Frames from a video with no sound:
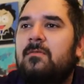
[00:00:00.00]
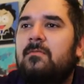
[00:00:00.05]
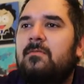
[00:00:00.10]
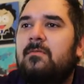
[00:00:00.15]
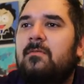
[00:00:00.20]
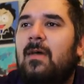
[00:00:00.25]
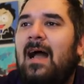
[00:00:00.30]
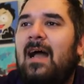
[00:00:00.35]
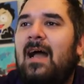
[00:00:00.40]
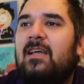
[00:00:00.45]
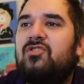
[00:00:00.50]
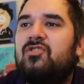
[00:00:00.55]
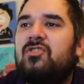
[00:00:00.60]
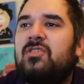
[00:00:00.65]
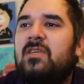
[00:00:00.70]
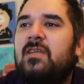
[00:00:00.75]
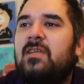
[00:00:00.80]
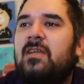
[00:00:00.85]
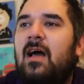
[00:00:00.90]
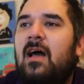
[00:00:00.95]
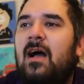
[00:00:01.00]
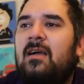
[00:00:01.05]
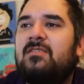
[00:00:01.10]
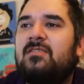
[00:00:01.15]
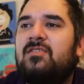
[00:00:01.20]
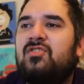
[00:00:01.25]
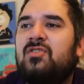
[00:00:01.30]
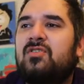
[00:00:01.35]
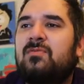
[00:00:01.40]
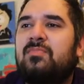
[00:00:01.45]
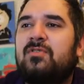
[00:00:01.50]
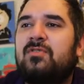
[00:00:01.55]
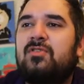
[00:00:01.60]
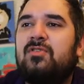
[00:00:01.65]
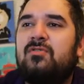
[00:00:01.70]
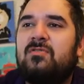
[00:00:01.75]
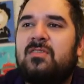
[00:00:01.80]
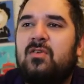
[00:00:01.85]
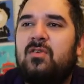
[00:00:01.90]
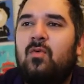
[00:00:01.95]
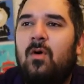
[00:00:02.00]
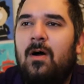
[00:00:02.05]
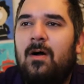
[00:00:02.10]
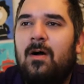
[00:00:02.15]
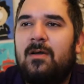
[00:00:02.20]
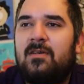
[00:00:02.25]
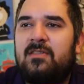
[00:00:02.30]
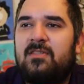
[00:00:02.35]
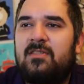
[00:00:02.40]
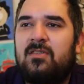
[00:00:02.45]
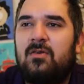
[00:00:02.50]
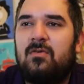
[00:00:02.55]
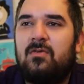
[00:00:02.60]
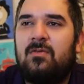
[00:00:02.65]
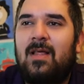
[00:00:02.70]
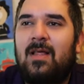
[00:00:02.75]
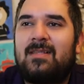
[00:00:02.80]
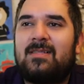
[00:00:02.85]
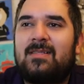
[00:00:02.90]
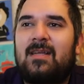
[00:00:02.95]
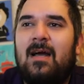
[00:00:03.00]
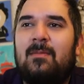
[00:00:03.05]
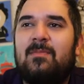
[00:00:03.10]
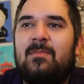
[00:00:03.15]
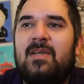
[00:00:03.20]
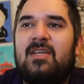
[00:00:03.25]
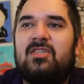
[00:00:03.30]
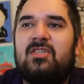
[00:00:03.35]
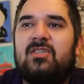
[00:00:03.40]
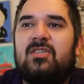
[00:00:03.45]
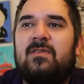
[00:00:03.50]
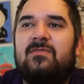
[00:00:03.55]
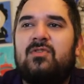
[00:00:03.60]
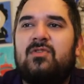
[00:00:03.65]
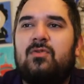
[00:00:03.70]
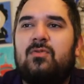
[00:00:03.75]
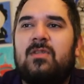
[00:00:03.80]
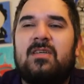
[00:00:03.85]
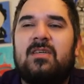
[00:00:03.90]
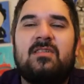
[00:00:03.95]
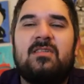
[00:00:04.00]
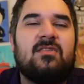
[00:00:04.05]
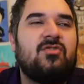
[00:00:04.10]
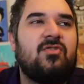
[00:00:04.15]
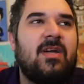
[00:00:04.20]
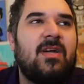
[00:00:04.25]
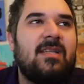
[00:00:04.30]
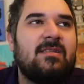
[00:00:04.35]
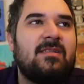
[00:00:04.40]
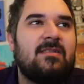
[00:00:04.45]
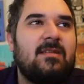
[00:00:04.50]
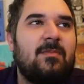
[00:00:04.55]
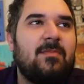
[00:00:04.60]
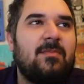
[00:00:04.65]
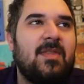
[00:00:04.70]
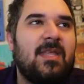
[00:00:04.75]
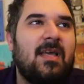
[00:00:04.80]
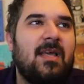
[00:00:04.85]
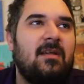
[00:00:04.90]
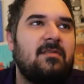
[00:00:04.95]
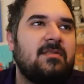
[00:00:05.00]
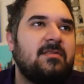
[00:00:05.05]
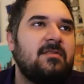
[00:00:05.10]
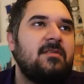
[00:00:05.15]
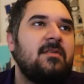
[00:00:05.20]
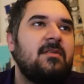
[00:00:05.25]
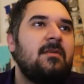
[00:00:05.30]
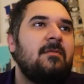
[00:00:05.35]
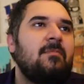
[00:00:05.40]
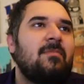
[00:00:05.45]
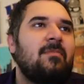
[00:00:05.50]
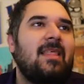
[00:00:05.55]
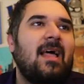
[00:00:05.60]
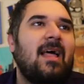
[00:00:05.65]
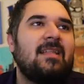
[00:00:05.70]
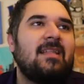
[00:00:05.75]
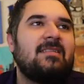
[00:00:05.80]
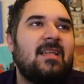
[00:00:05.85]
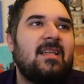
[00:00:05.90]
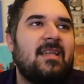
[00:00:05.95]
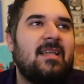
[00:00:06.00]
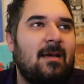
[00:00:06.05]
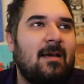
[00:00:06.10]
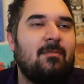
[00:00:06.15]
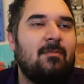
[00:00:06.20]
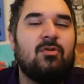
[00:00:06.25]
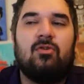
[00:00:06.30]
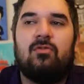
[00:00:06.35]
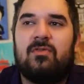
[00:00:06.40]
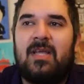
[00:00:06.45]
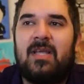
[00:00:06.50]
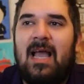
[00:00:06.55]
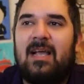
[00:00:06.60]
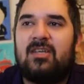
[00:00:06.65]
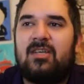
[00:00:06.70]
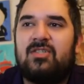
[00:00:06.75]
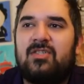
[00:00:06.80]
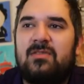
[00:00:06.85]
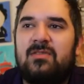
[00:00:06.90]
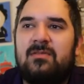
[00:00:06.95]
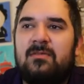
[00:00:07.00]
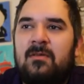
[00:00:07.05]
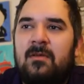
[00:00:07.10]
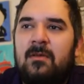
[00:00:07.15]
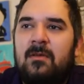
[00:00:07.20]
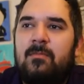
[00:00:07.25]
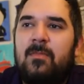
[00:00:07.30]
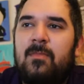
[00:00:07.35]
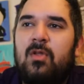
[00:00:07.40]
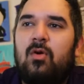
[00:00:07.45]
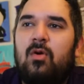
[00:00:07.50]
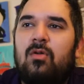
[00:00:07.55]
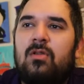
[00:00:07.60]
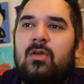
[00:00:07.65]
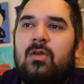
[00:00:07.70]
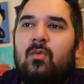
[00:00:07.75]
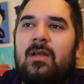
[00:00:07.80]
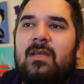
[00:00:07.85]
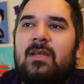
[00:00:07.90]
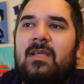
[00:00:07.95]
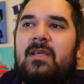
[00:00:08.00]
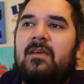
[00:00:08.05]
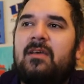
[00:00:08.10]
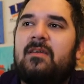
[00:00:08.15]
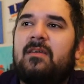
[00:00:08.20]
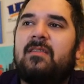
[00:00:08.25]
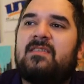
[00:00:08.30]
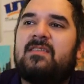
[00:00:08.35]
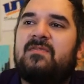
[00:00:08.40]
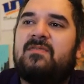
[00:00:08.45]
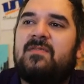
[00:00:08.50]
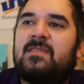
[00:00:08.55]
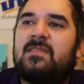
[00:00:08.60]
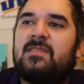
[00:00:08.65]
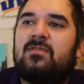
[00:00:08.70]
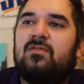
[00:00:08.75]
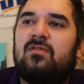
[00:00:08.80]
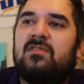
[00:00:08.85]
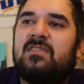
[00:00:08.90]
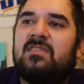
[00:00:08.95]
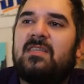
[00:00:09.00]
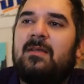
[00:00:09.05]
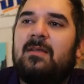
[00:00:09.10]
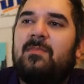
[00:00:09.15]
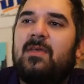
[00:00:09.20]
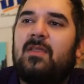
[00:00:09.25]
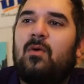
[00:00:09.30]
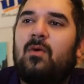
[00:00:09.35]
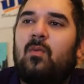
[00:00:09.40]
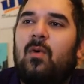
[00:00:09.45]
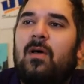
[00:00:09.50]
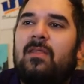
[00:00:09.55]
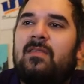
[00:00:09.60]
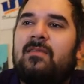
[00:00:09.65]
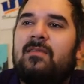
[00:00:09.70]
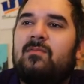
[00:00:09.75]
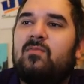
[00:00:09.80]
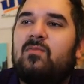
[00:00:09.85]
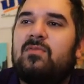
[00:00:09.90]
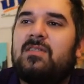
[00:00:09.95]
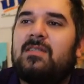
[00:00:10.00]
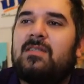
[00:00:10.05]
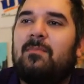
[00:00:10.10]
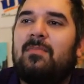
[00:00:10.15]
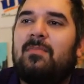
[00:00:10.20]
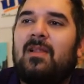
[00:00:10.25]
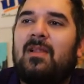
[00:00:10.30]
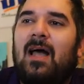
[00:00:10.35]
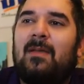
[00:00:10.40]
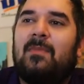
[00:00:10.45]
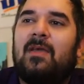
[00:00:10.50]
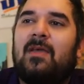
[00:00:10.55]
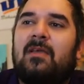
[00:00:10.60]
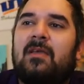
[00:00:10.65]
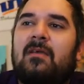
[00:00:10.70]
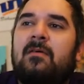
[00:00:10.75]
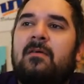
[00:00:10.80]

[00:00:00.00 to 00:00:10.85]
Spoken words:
Hydrogen and oxygen producing water, so that's a combination of two things creating something else. That's a chemical reaction. The only one here that's physical is going to be the one subliming.